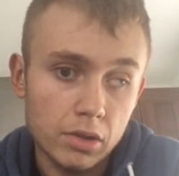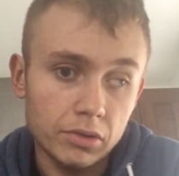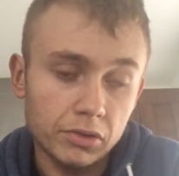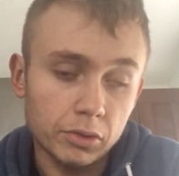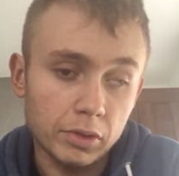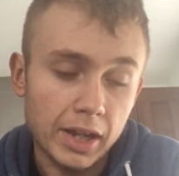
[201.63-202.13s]

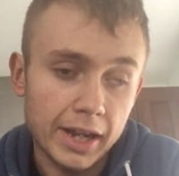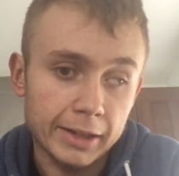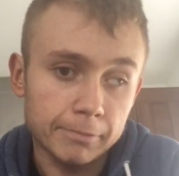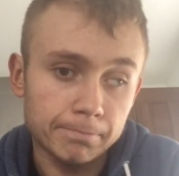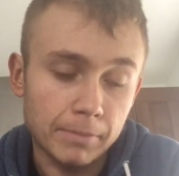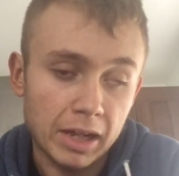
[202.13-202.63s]
So
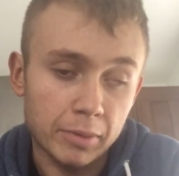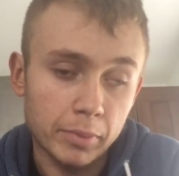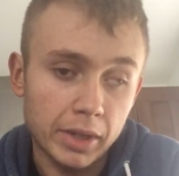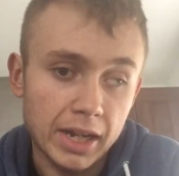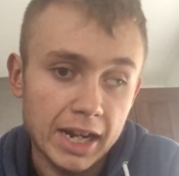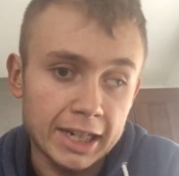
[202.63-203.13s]
yeah,
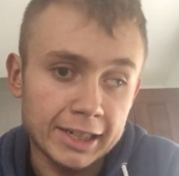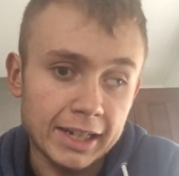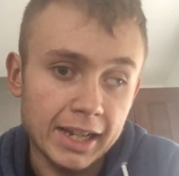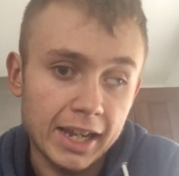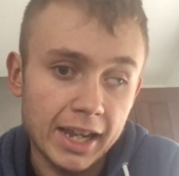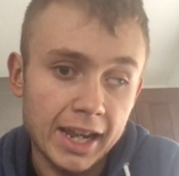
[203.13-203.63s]
I'm
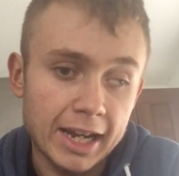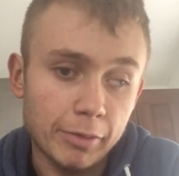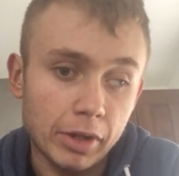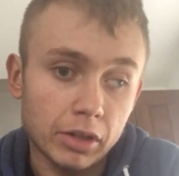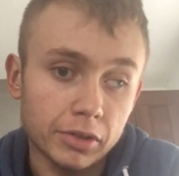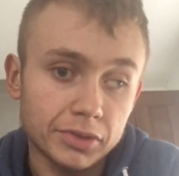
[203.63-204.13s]
in
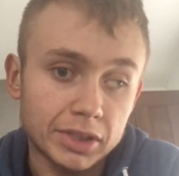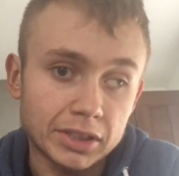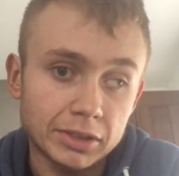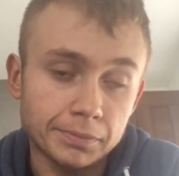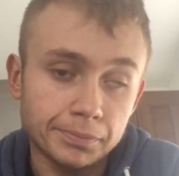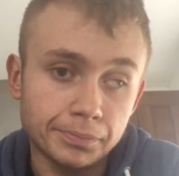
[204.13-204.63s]
my off
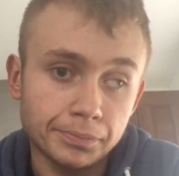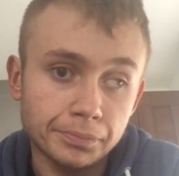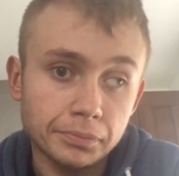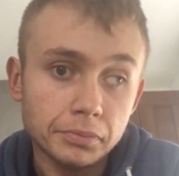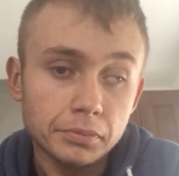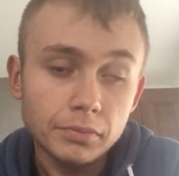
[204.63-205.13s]
season.
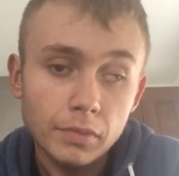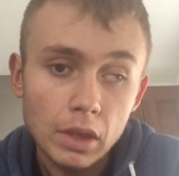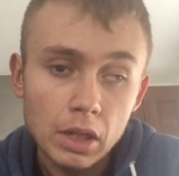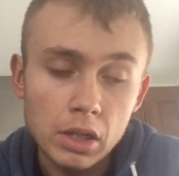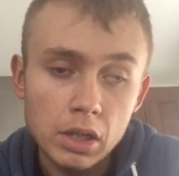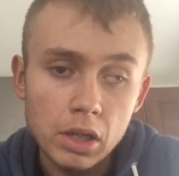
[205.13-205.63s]

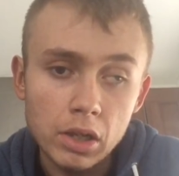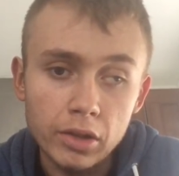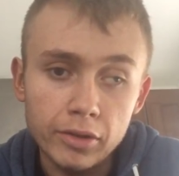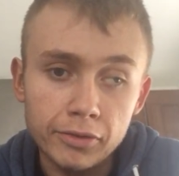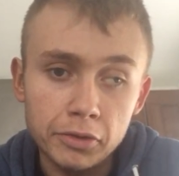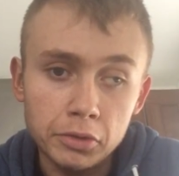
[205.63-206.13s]

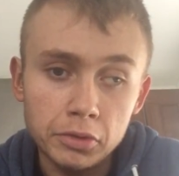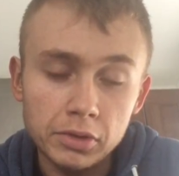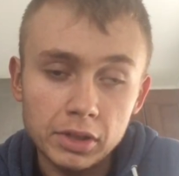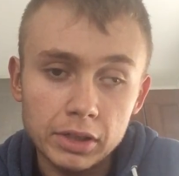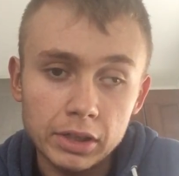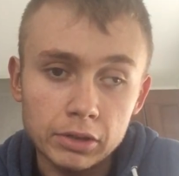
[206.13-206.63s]

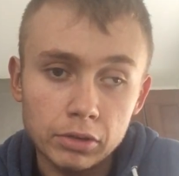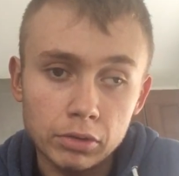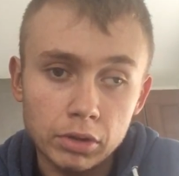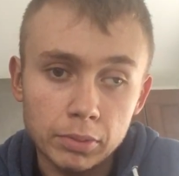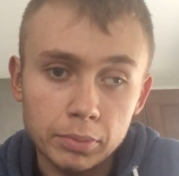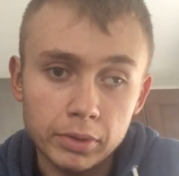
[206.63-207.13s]
Food will
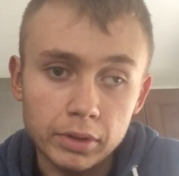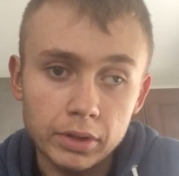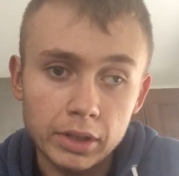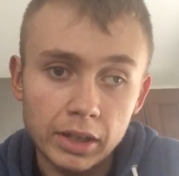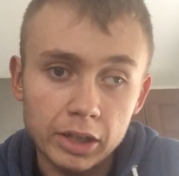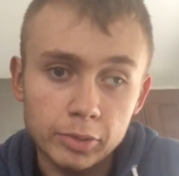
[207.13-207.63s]
go up
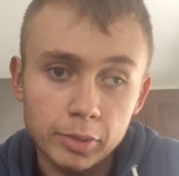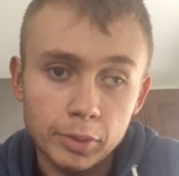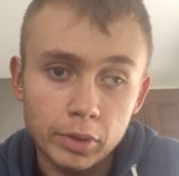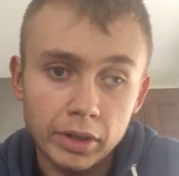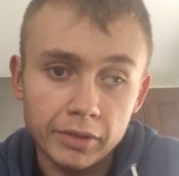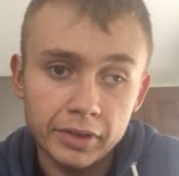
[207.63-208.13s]
a little bit
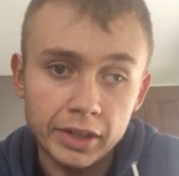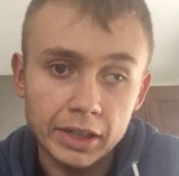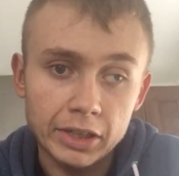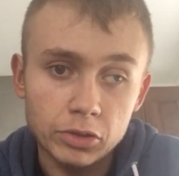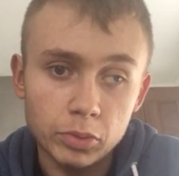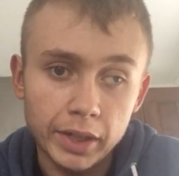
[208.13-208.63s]
more, I think,
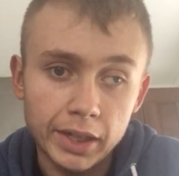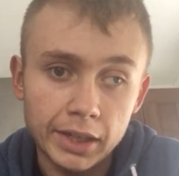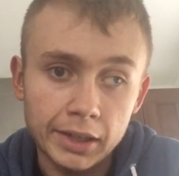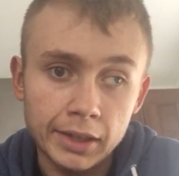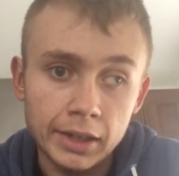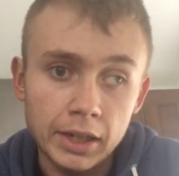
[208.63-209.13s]
each
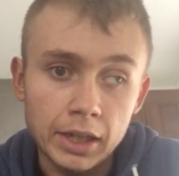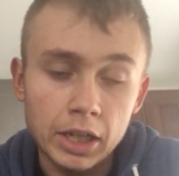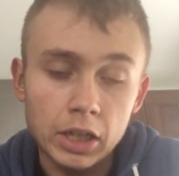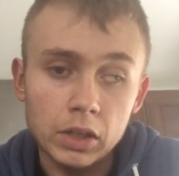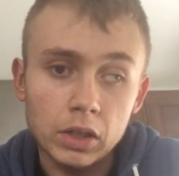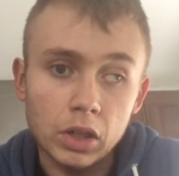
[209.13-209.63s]
week.
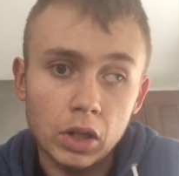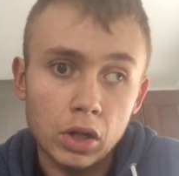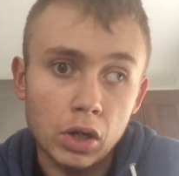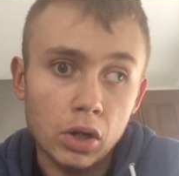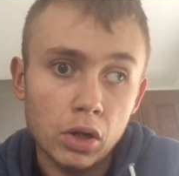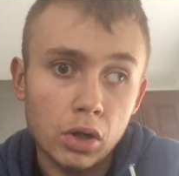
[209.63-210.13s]

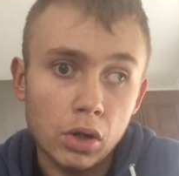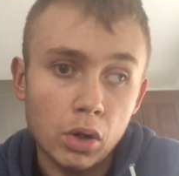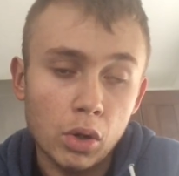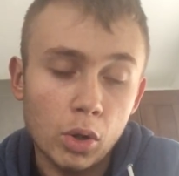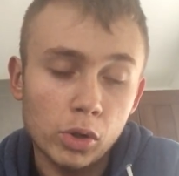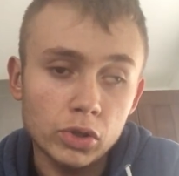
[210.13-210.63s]

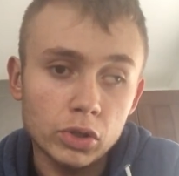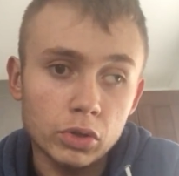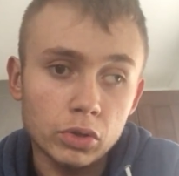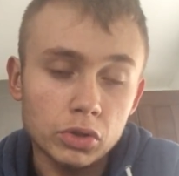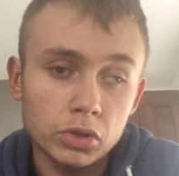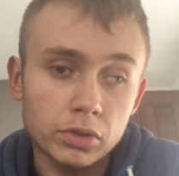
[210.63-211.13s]

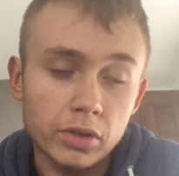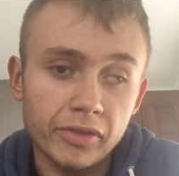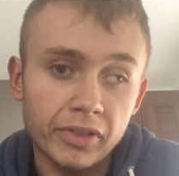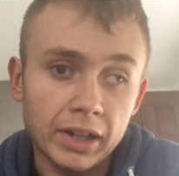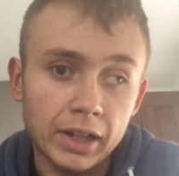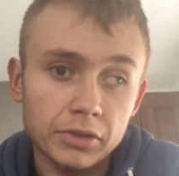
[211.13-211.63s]
Cardio should,
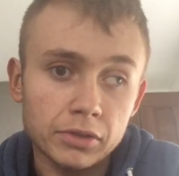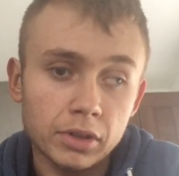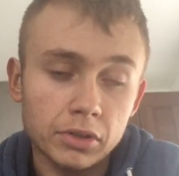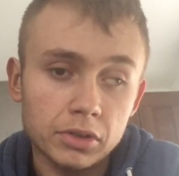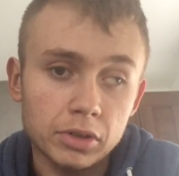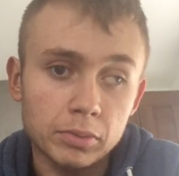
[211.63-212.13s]
fingers
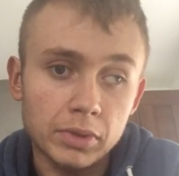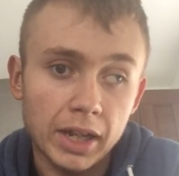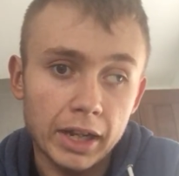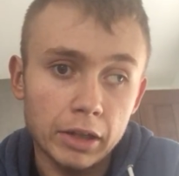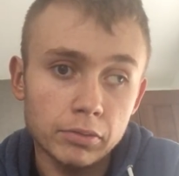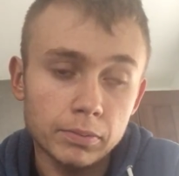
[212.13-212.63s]
crossed, come
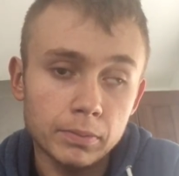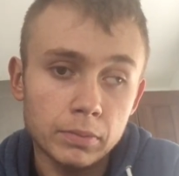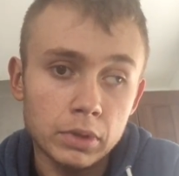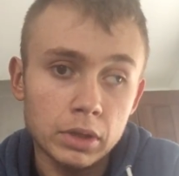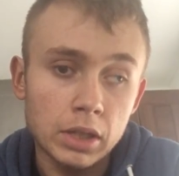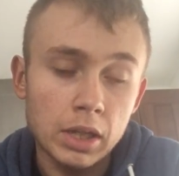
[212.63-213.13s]
down.
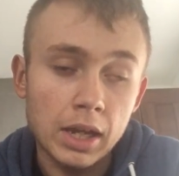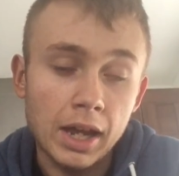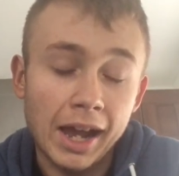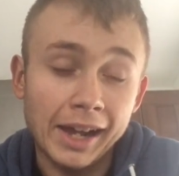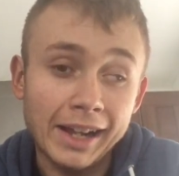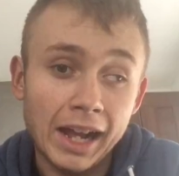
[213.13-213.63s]

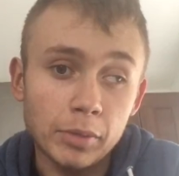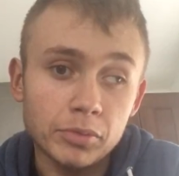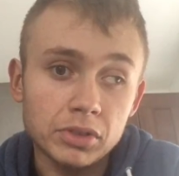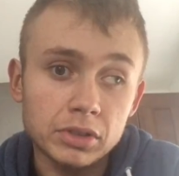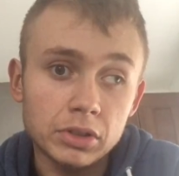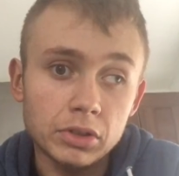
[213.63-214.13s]
I am
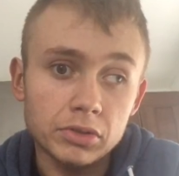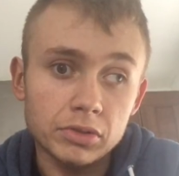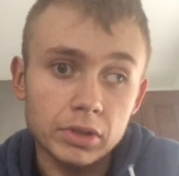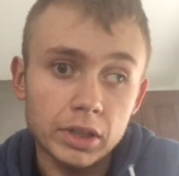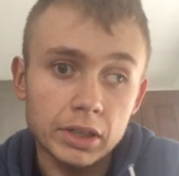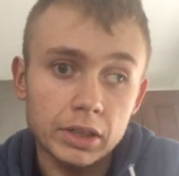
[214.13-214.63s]
still
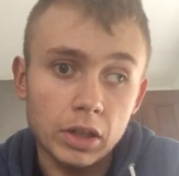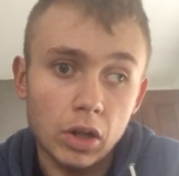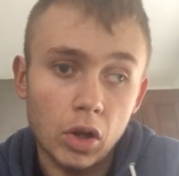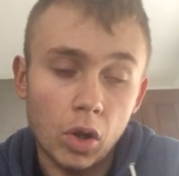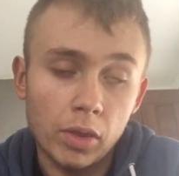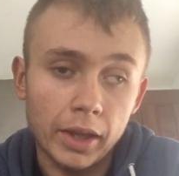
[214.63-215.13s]
using the
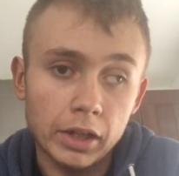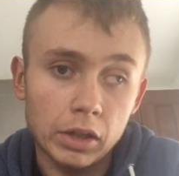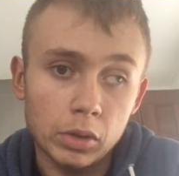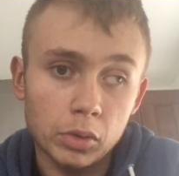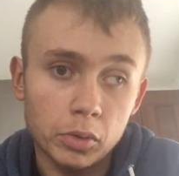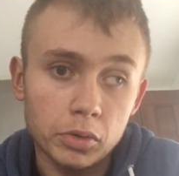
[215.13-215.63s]
online
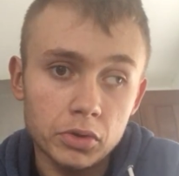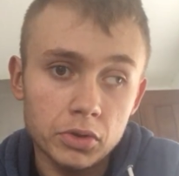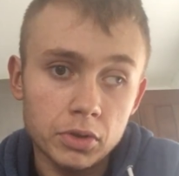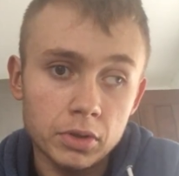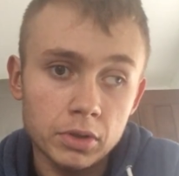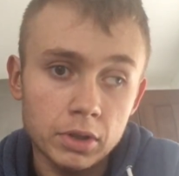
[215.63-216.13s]

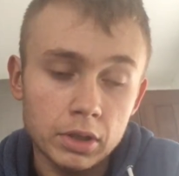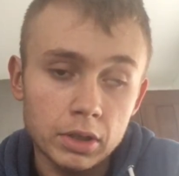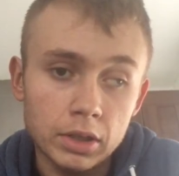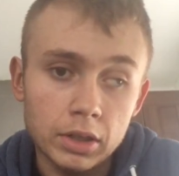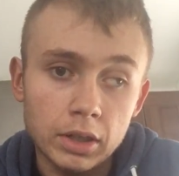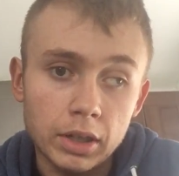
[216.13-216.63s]
coach.
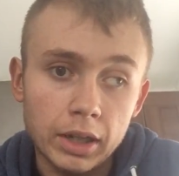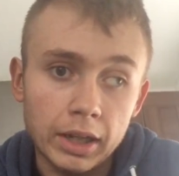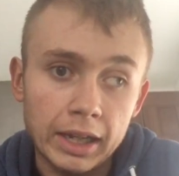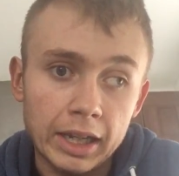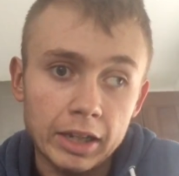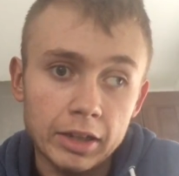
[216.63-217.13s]

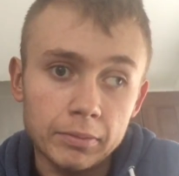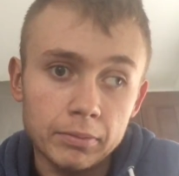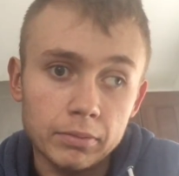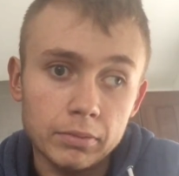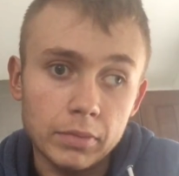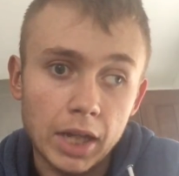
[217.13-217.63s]
I